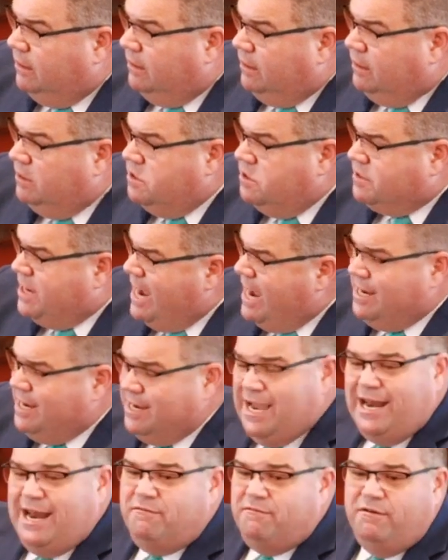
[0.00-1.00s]
you can't get
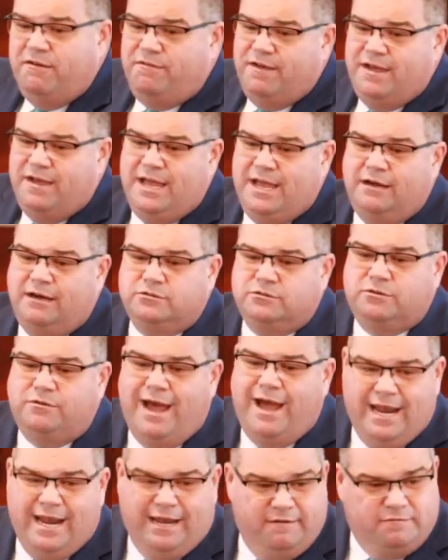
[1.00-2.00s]
everything else right
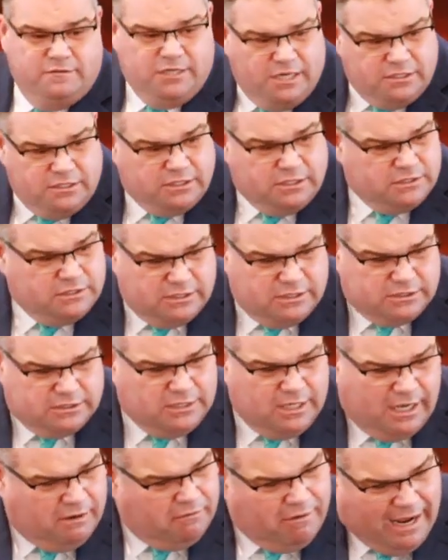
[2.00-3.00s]
if Jesus is not
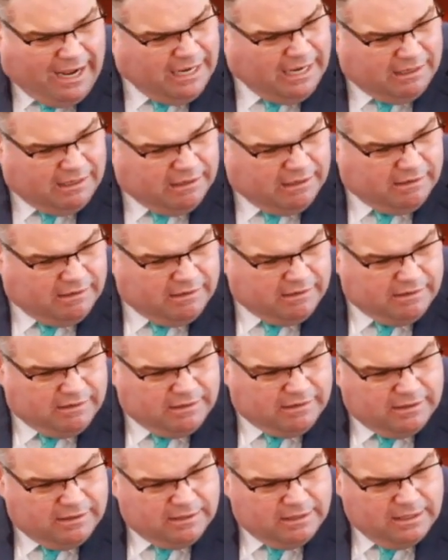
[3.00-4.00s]

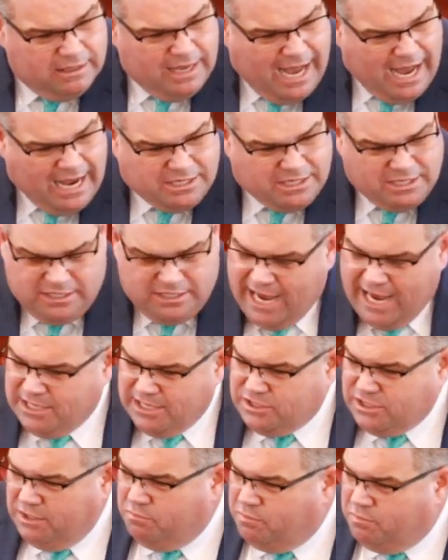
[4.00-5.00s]
right. I, I
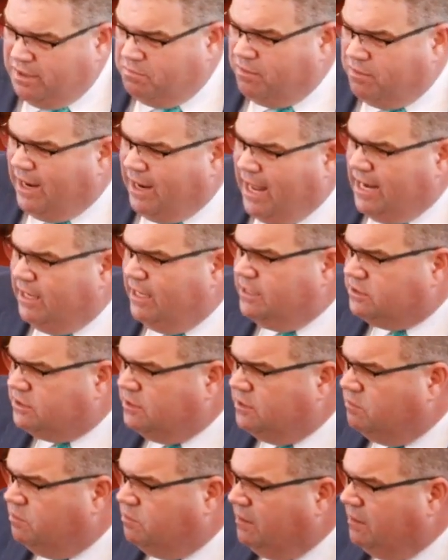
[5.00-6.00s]
see people, I listen to
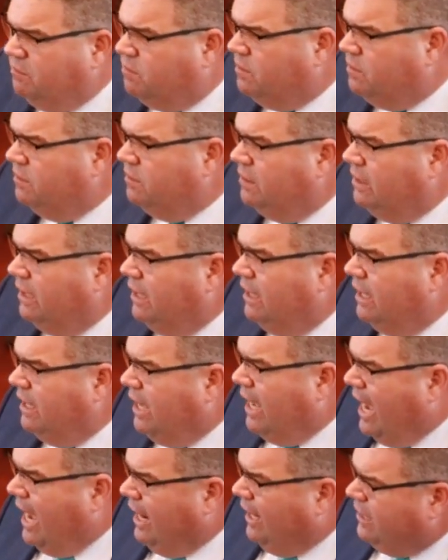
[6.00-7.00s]
people.
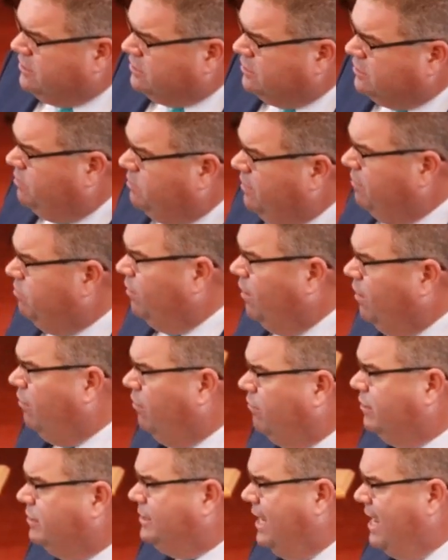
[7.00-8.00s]
I listen to people all the
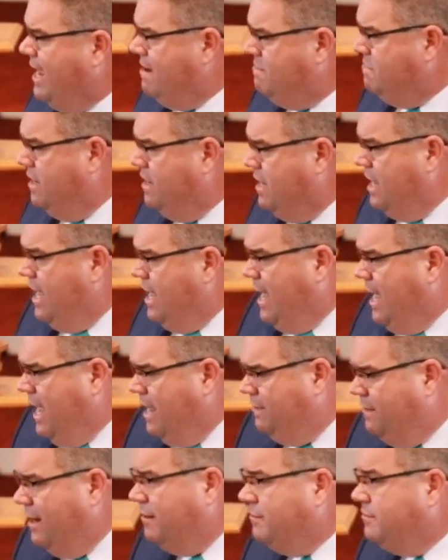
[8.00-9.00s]
time, and
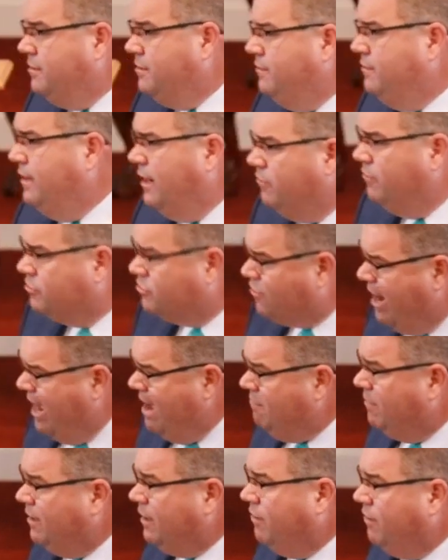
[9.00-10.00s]
they're, they're
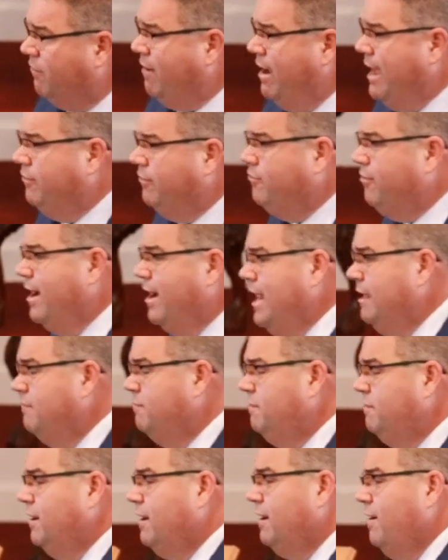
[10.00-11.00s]
scrambling around trying to
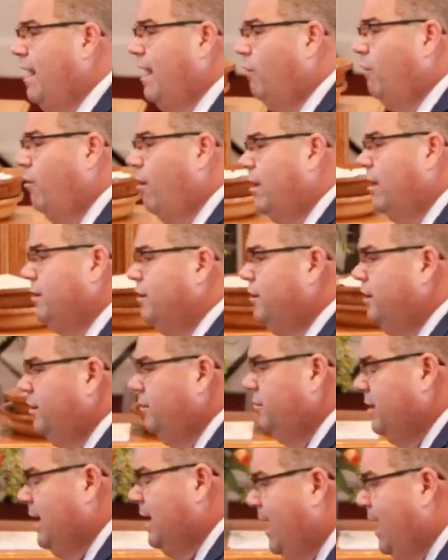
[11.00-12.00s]
figure out what to do and
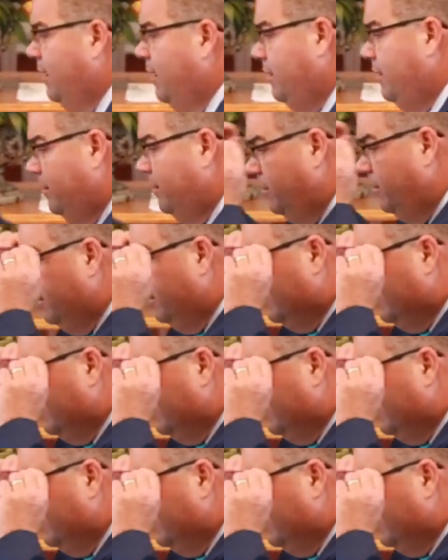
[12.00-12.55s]
how to do. And,